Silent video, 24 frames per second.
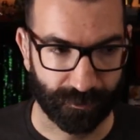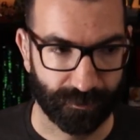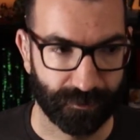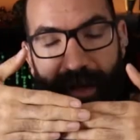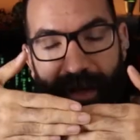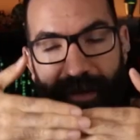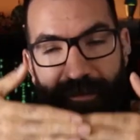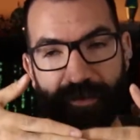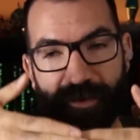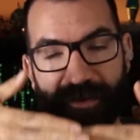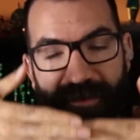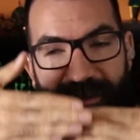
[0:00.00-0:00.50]

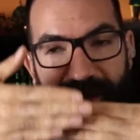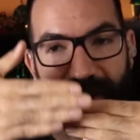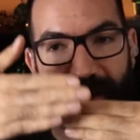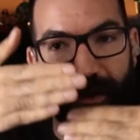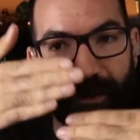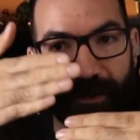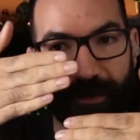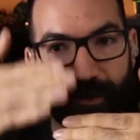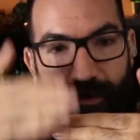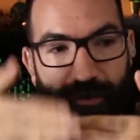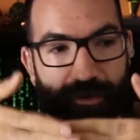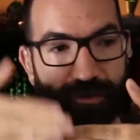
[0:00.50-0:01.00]
Every
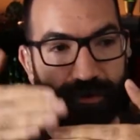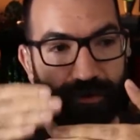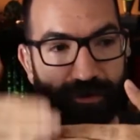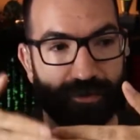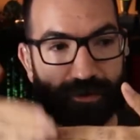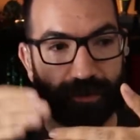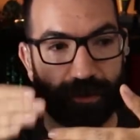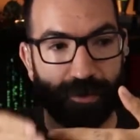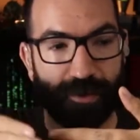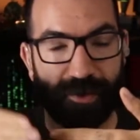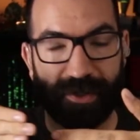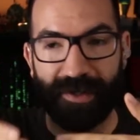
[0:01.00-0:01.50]
second there's
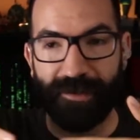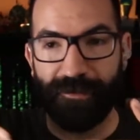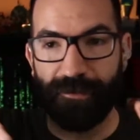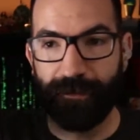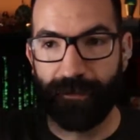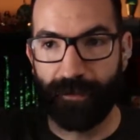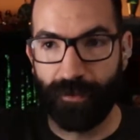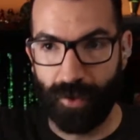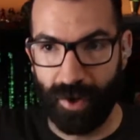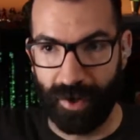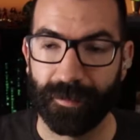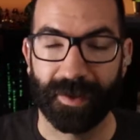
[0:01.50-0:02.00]
30
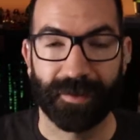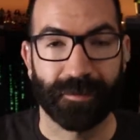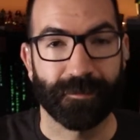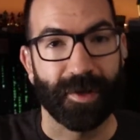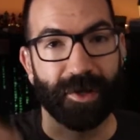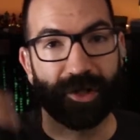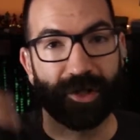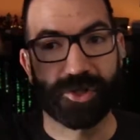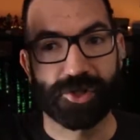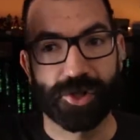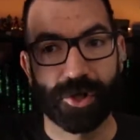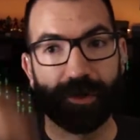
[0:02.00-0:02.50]
frames. And my
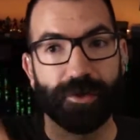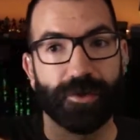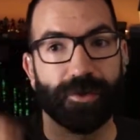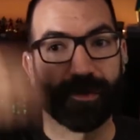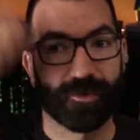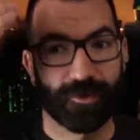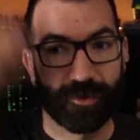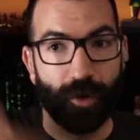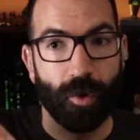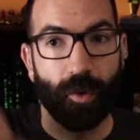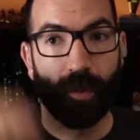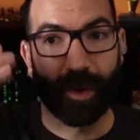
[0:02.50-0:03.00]
shutter is
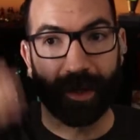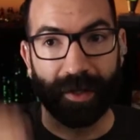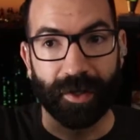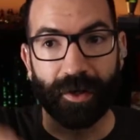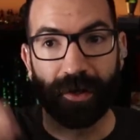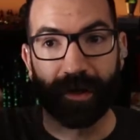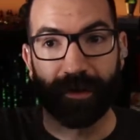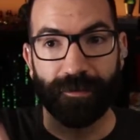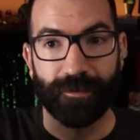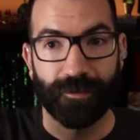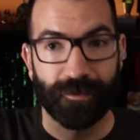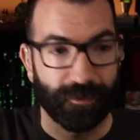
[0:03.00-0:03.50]
going
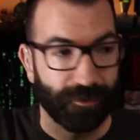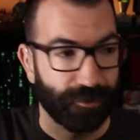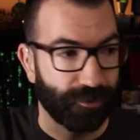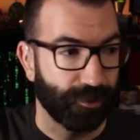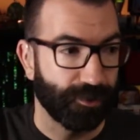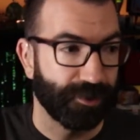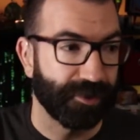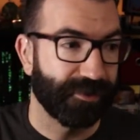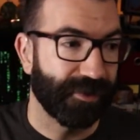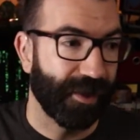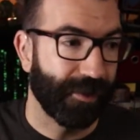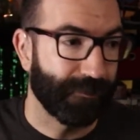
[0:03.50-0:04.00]
off 30
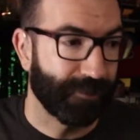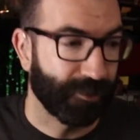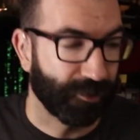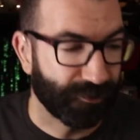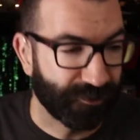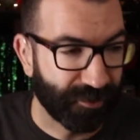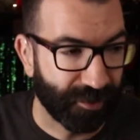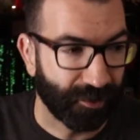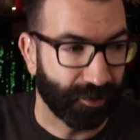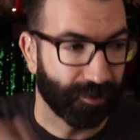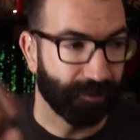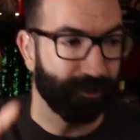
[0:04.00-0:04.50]
times per second.